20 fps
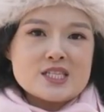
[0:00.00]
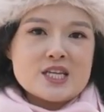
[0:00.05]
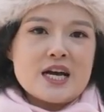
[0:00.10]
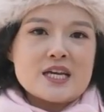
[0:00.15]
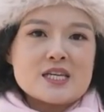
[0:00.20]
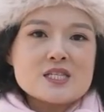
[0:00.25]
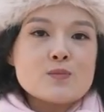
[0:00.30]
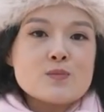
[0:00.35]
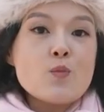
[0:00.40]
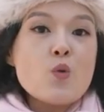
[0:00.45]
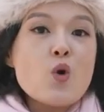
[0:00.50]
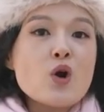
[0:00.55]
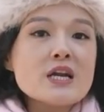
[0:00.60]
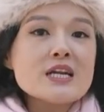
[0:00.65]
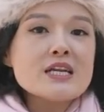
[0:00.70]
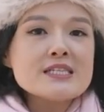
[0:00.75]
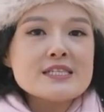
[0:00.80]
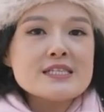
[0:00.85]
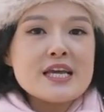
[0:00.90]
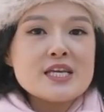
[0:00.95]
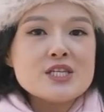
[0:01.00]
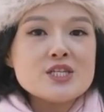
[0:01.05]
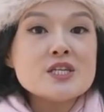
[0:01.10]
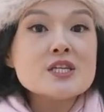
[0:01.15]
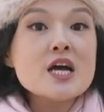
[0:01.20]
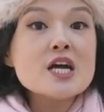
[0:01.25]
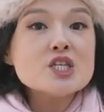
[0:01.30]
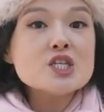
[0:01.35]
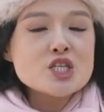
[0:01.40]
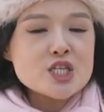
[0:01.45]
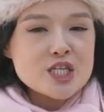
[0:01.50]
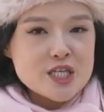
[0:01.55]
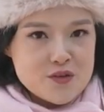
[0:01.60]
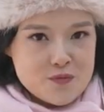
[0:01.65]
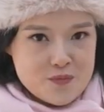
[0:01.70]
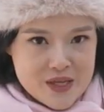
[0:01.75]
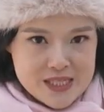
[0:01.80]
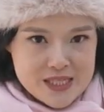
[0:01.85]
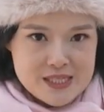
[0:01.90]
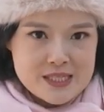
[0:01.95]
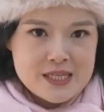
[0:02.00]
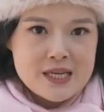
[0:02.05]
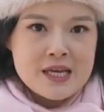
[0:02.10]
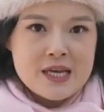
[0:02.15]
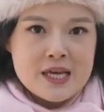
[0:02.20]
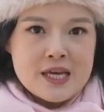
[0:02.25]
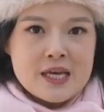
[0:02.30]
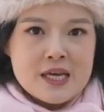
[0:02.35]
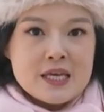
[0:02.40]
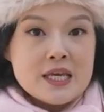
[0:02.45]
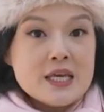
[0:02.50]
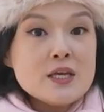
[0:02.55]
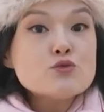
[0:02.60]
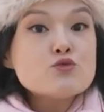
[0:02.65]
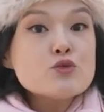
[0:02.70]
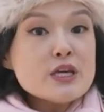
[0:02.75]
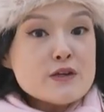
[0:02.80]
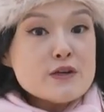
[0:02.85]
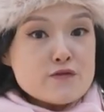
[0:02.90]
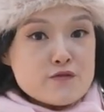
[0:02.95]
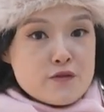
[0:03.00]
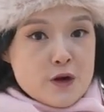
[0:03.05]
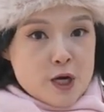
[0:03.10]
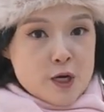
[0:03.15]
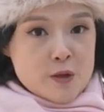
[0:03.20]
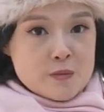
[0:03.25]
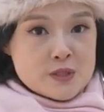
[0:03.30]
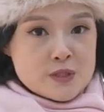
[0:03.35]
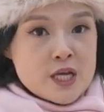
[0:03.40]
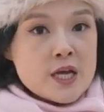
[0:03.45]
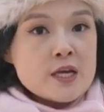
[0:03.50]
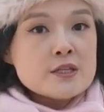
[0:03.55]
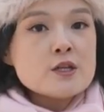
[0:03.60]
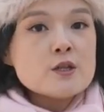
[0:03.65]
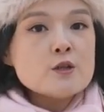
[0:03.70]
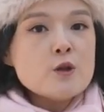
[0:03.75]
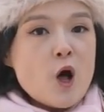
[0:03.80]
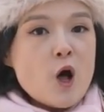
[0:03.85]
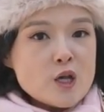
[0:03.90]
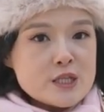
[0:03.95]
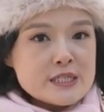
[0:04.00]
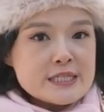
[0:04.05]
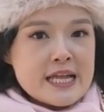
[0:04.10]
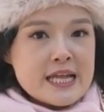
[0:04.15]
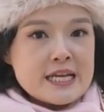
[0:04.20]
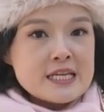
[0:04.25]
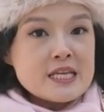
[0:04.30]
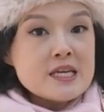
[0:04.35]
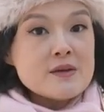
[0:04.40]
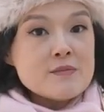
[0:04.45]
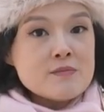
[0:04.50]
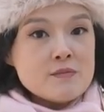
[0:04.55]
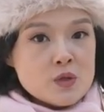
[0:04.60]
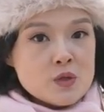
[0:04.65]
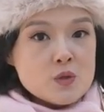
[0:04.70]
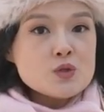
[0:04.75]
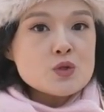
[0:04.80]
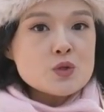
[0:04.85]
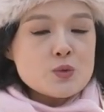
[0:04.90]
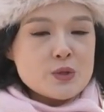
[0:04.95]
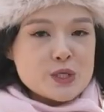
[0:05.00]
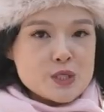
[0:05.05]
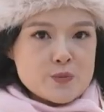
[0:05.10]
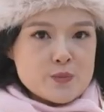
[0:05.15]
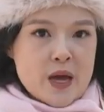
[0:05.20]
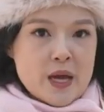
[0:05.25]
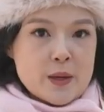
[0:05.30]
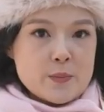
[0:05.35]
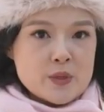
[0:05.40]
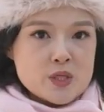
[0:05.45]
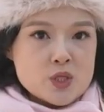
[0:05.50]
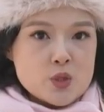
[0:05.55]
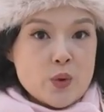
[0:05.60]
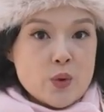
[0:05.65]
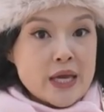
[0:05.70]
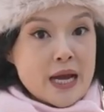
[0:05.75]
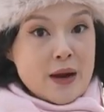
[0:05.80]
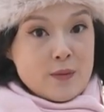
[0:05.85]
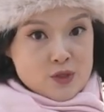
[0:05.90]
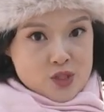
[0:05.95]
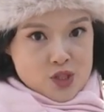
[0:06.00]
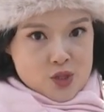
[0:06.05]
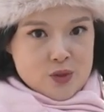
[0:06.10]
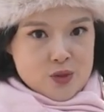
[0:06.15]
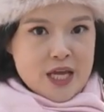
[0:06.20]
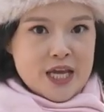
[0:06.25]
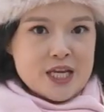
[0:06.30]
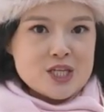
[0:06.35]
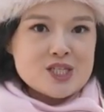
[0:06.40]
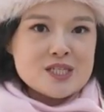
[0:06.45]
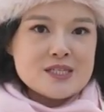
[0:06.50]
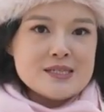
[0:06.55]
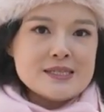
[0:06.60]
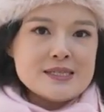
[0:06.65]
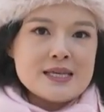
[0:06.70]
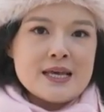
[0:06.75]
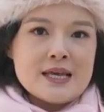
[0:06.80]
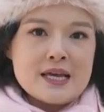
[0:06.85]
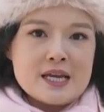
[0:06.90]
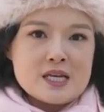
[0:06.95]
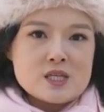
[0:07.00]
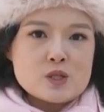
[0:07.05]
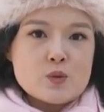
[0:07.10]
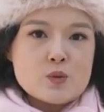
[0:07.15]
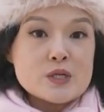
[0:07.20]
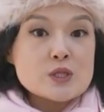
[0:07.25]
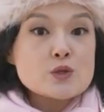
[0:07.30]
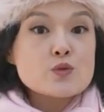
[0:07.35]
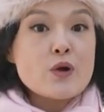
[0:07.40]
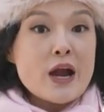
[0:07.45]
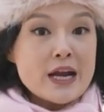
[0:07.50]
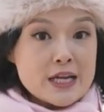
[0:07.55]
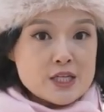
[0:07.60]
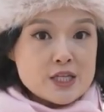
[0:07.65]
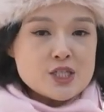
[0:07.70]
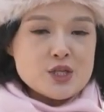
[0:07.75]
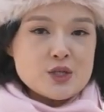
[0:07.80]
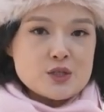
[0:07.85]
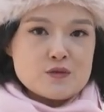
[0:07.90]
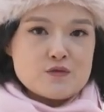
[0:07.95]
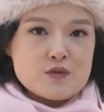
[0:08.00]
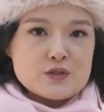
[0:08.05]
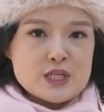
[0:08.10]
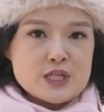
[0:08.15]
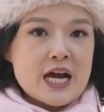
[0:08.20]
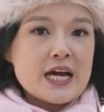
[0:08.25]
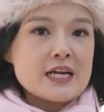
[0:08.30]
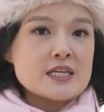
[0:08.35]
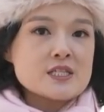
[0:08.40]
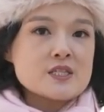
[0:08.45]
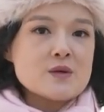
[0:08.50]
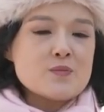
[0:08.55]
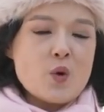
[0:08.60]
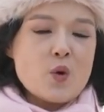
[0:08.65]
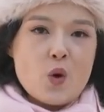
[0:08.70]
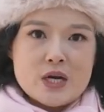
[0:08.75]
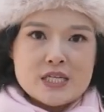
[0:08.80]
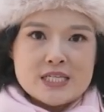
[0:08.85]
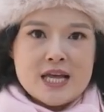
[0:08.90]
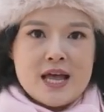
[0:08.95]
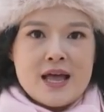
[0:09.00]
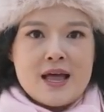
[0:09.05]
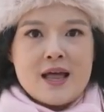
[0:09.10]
China's modernization achievements. He reaffirmed the long-standing mutual respect between our two nations and expressed gratitude for China's support.